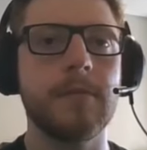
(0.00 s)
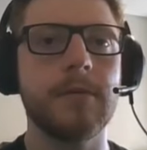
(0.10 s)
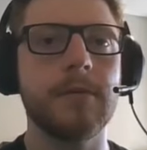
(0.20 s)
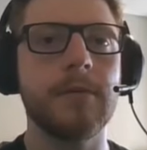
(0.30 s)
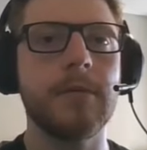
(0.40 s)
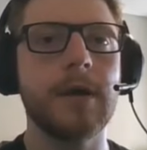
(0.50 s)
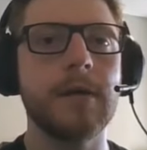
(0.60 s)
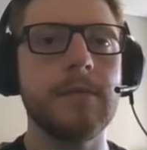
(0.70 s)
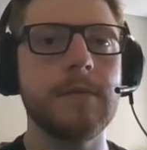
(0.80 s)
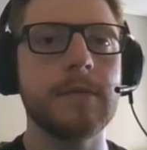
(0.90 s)

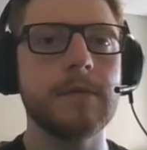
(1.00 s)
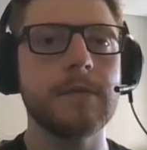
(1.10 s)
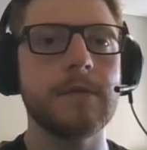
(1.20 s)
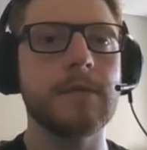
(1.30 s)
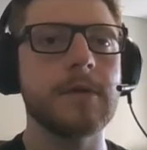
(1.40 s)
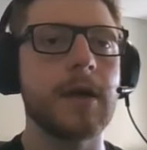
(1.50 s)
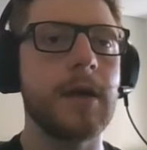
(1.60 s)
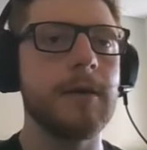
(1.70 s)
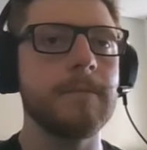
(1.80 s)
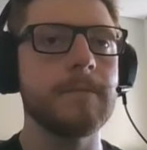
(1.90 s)
params.
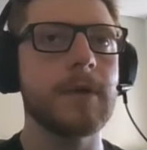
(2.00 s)
Okay.